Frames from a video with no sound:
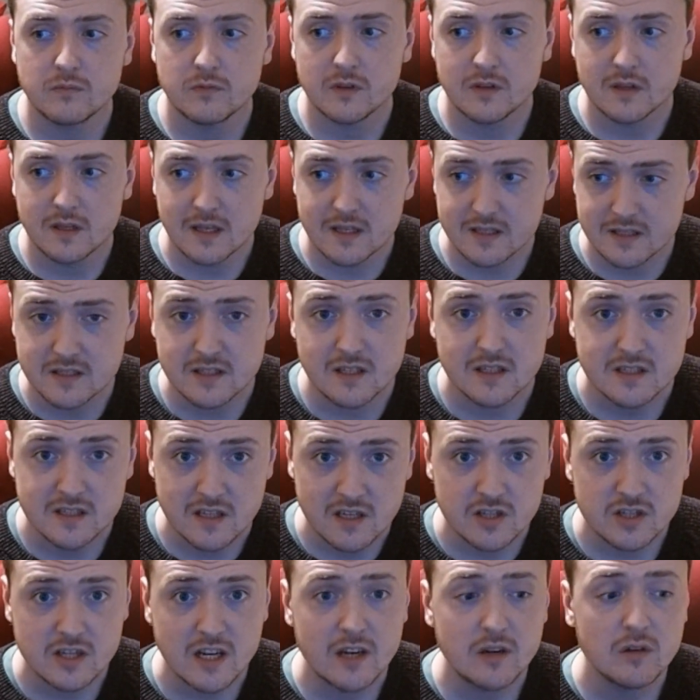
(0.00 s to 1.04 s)
As in
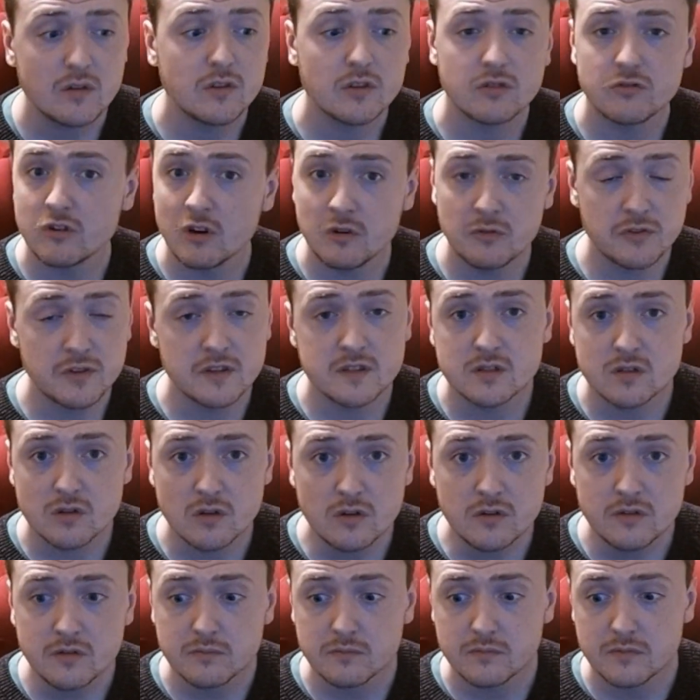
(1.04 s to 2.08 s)
a channel, the growth is
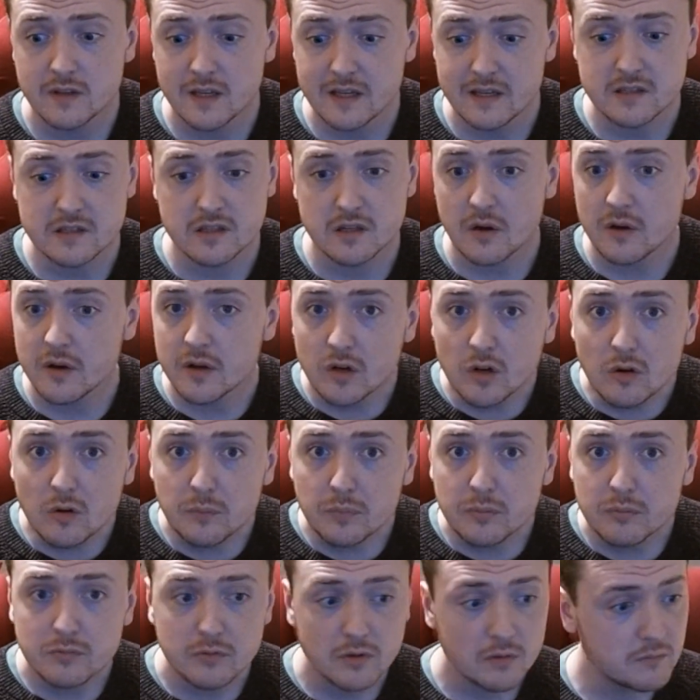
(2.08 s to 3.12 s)
good, things are going
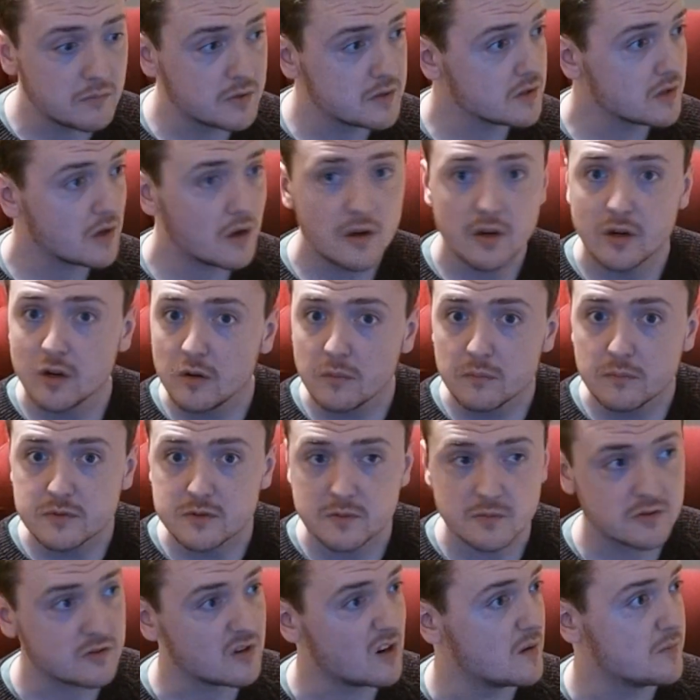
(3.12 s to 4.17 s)
up, numbers are going up,
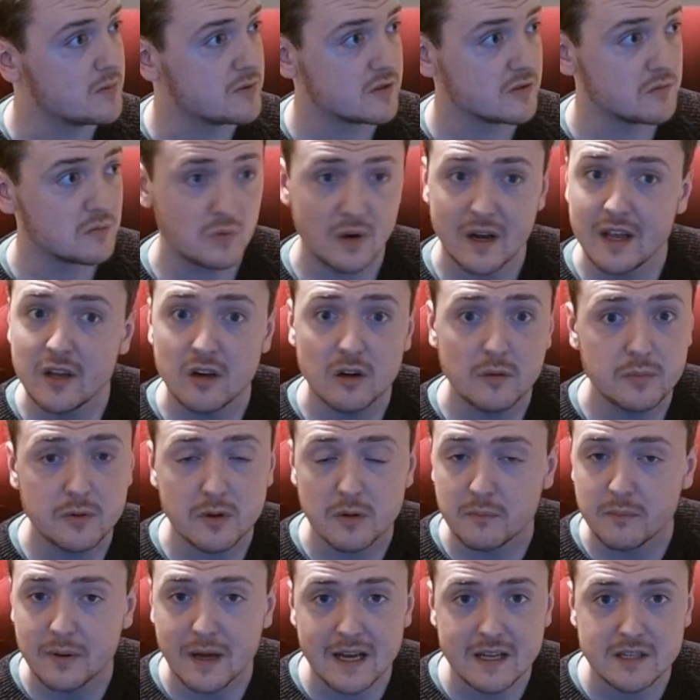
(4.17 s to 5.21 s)
subscribers are way up
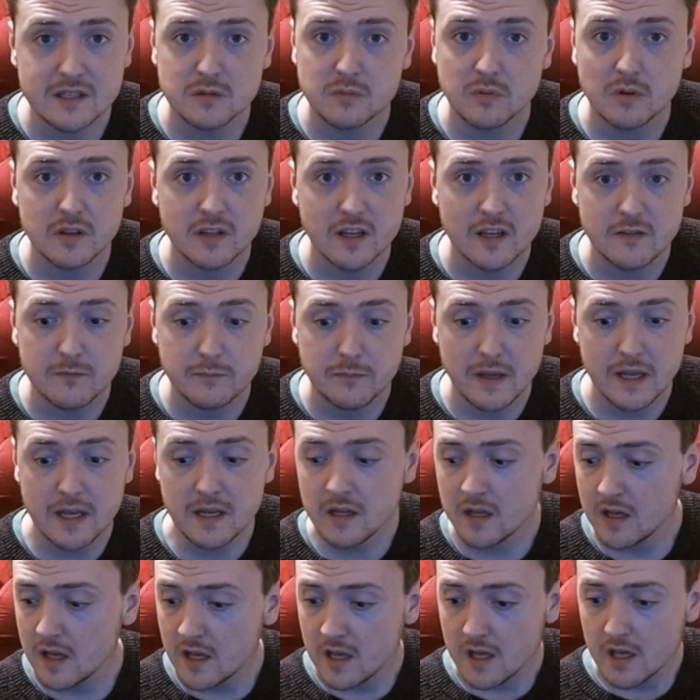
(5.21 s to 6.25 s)
compared to what they've
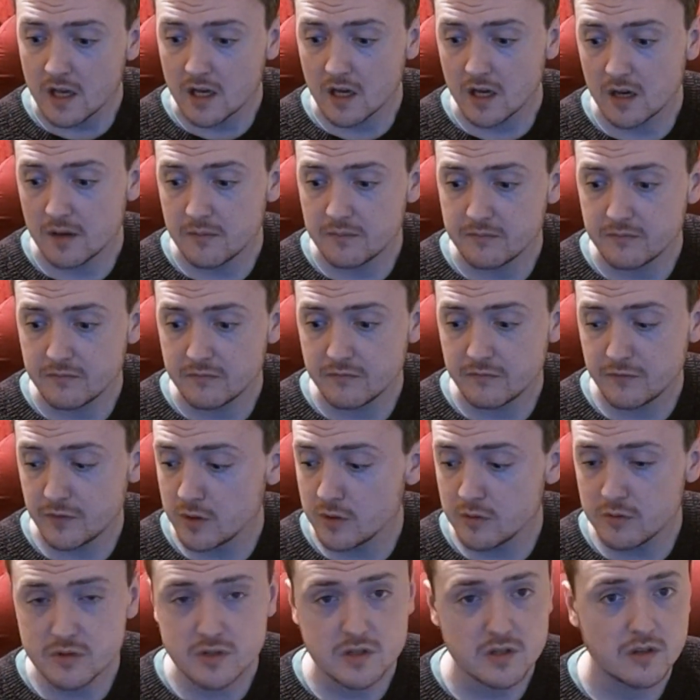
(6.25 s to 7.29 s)
been.
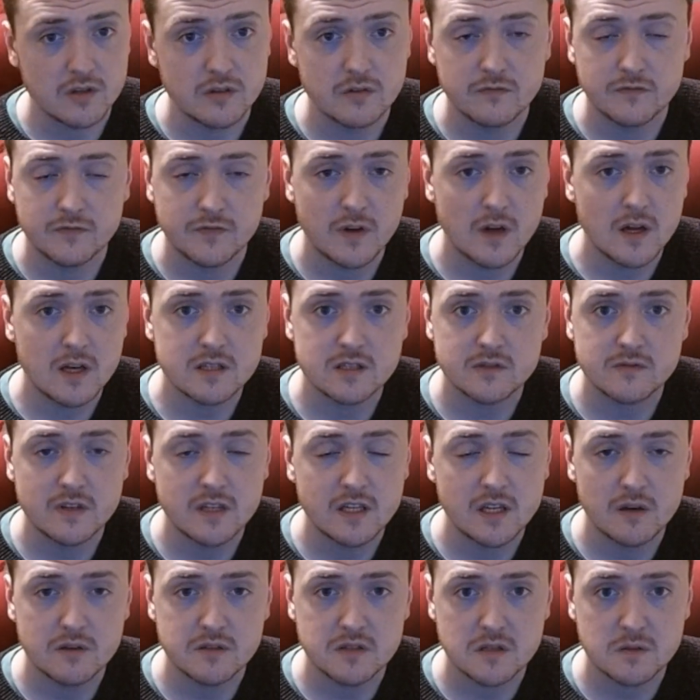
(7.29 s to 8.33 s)
Views on first
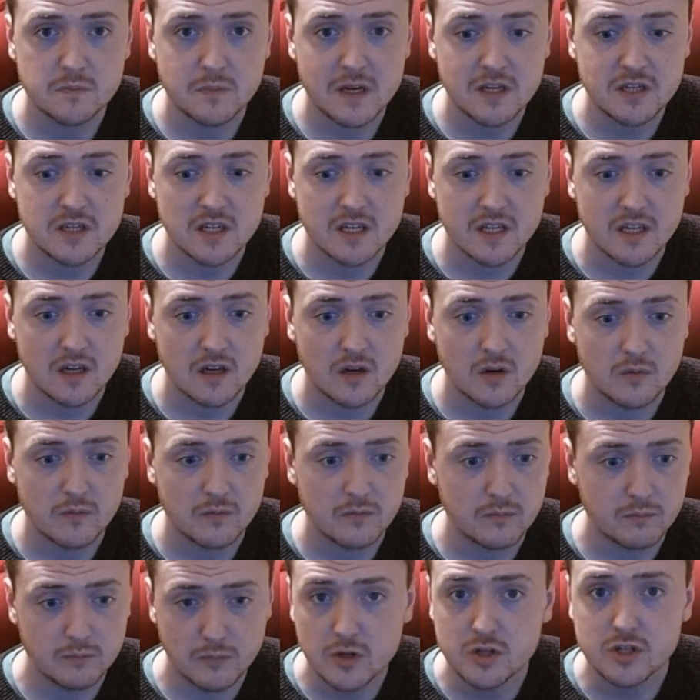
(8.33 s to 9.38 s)
videos especially are
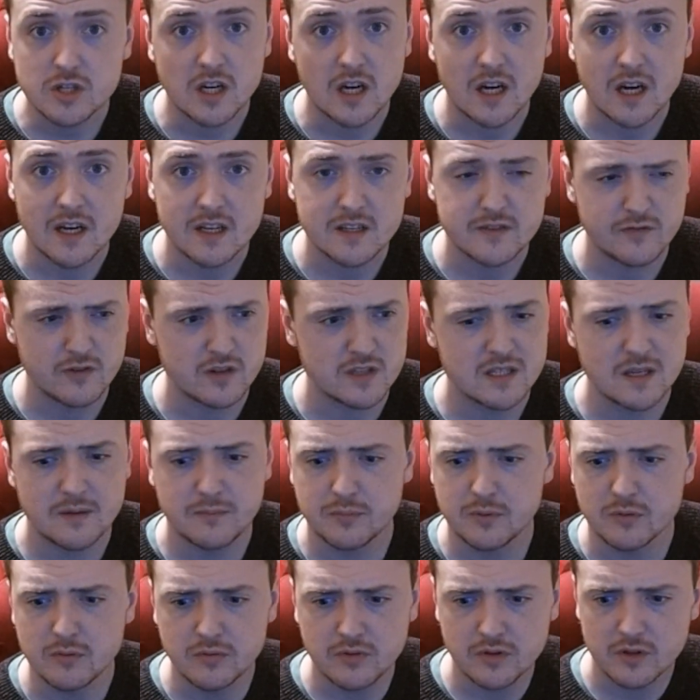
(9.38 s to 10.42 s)
much higher. For
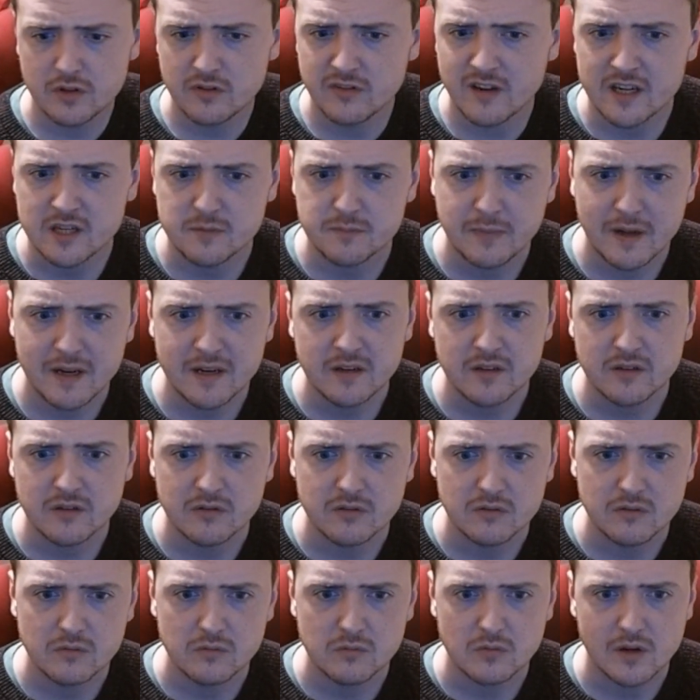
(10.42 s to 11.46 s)
example, the Crash
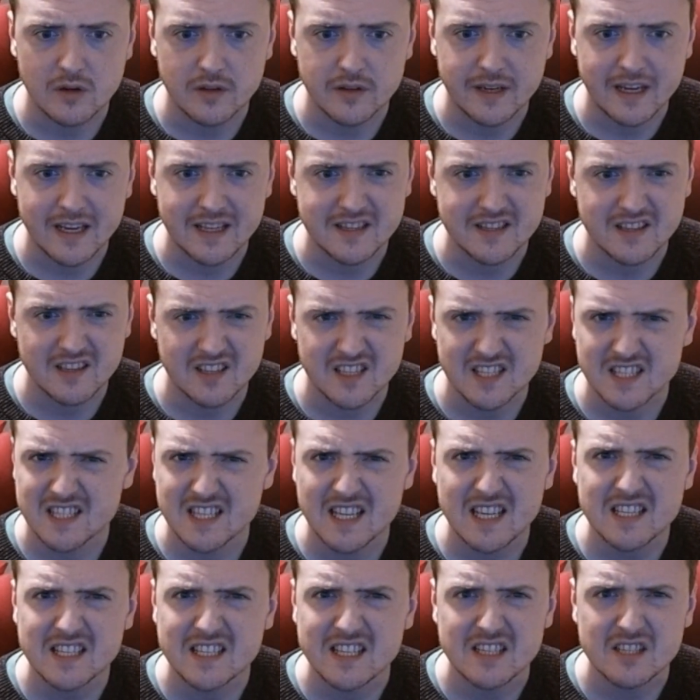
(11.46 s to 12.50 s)
Bandicoot one had like
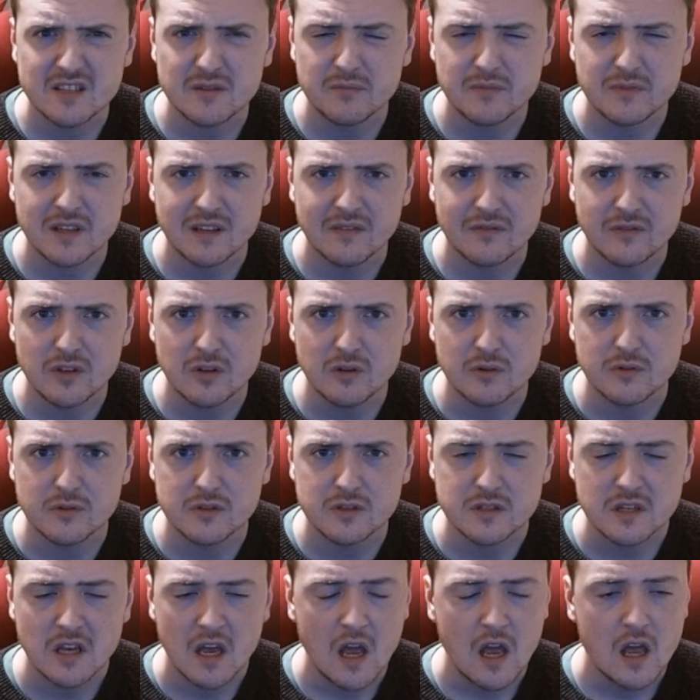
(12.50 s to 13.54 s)
60 something
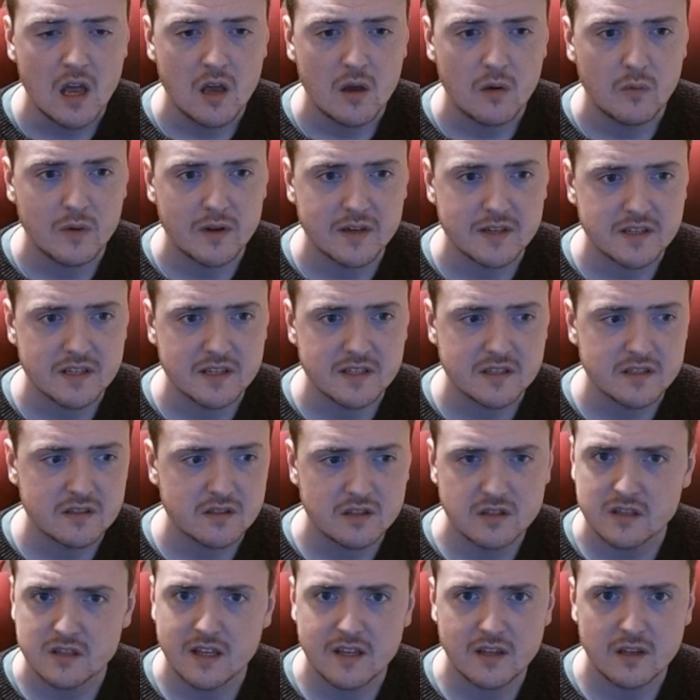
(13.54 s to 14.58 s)
views, which is
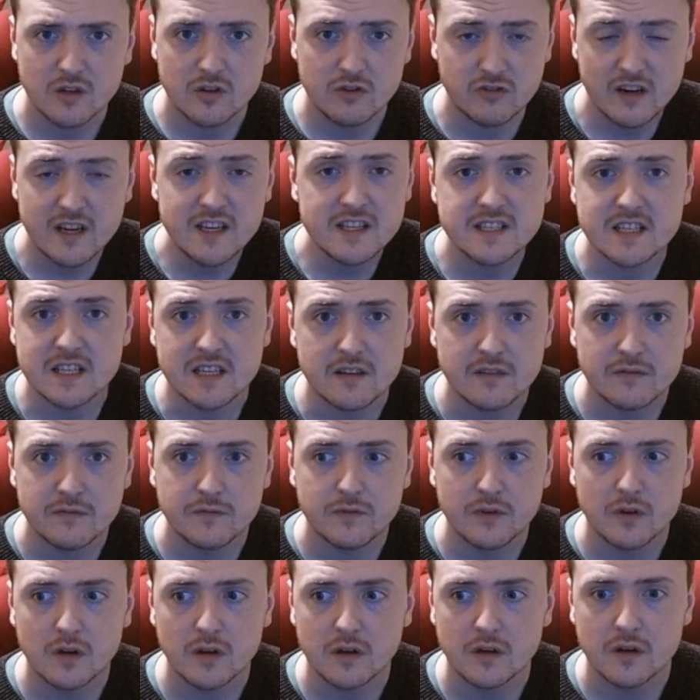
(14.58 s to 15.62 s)
crazy
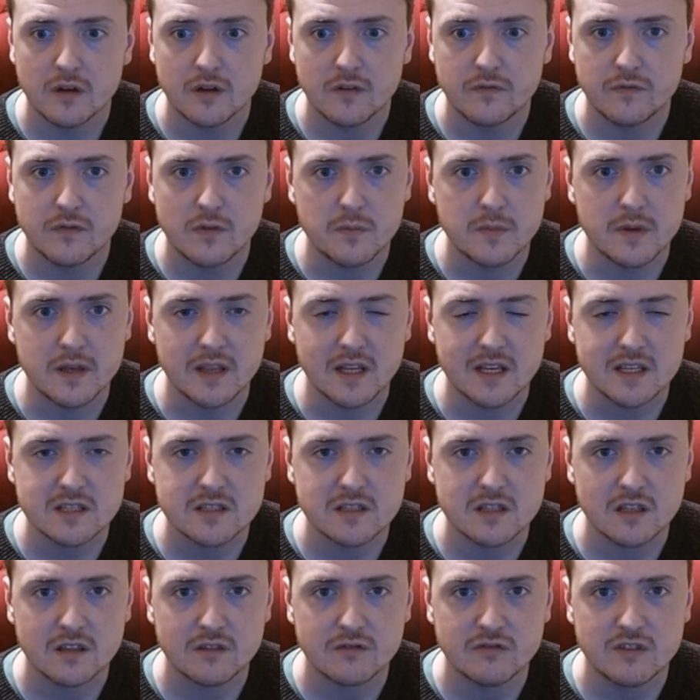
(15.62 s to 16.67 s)
for me.
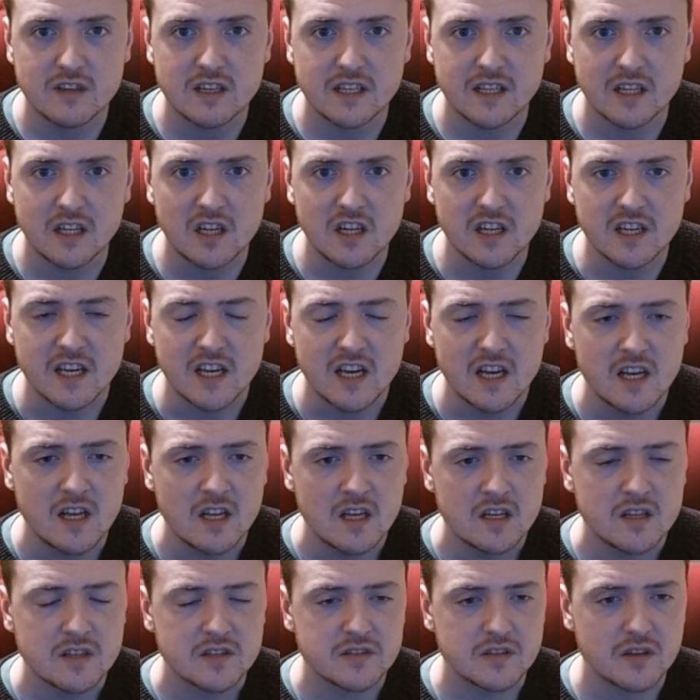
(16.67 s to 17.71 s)
That's like really high.
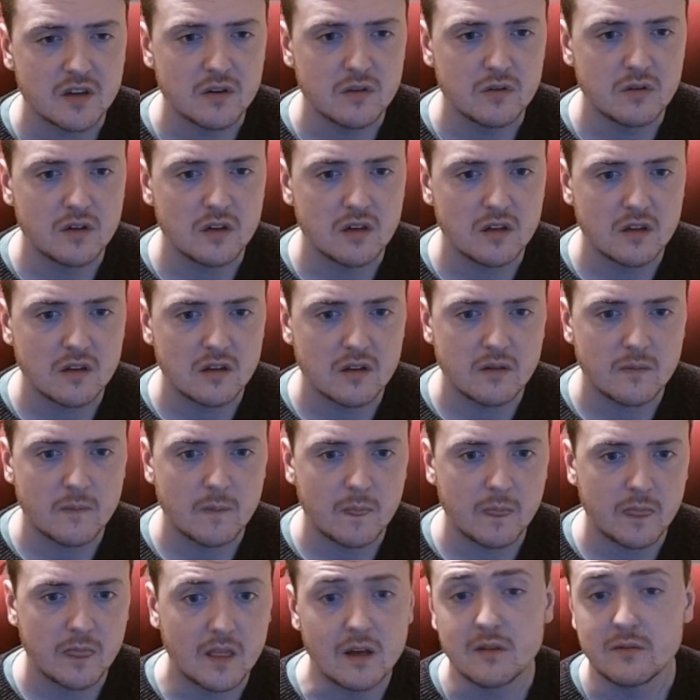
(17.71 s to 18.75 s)
So
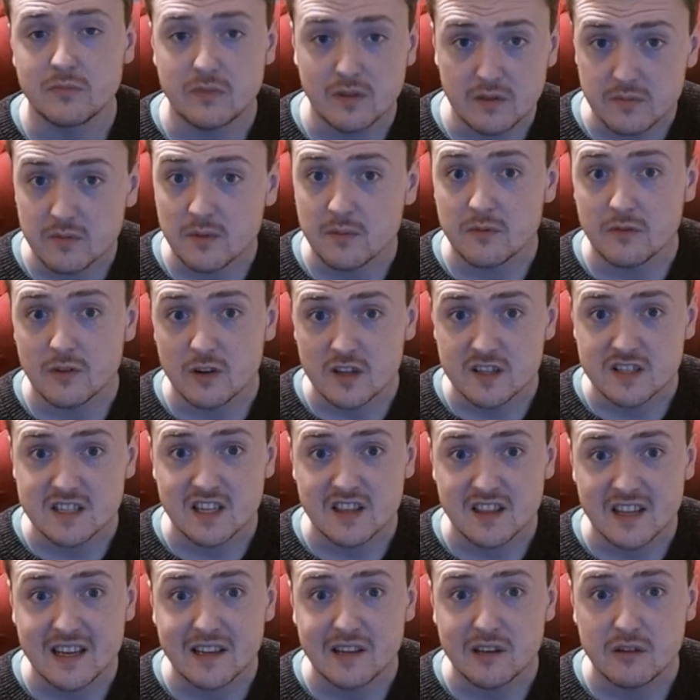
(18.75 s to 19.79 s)
I want to say
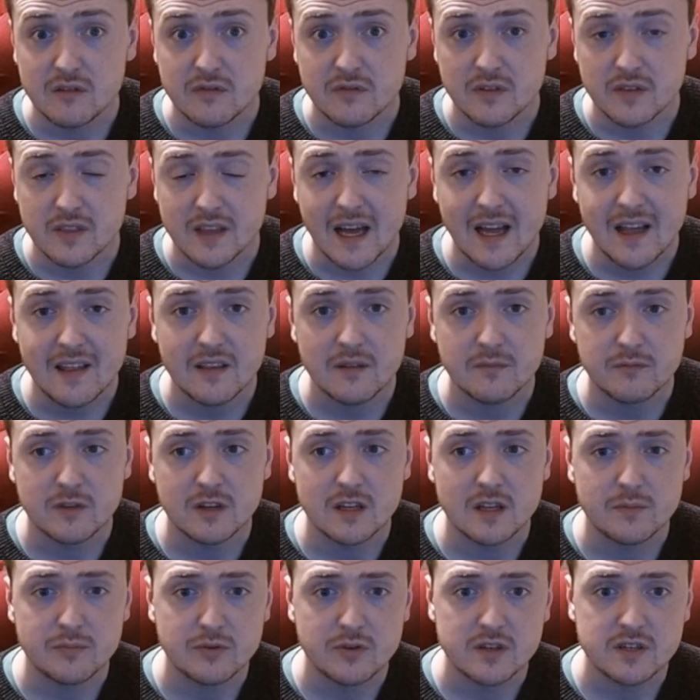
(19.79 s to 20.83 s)
thank you for that. I'm
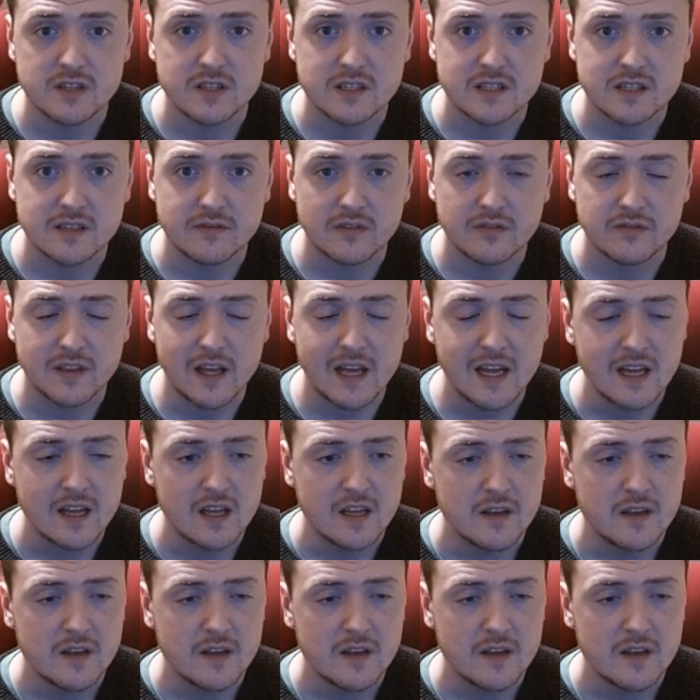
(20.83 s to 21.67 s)
really appreciative of that.